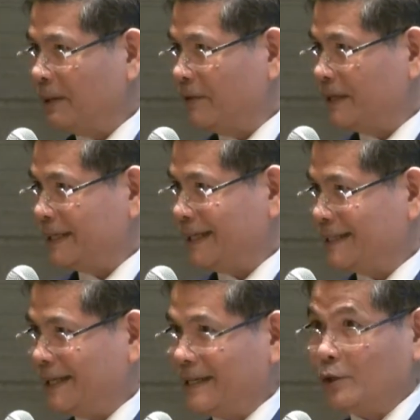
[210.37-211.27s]
in poverty
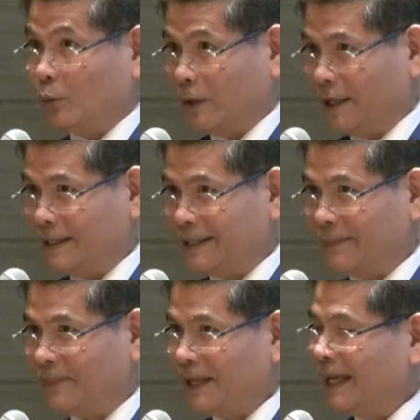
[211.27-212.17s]
incidents in the world,
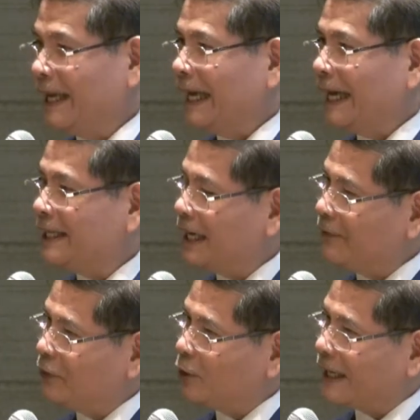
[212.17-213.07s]
and yet
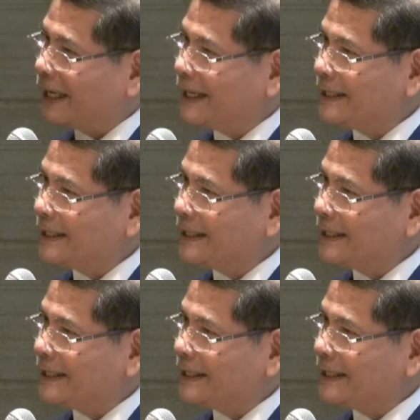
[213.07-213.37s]
if you look at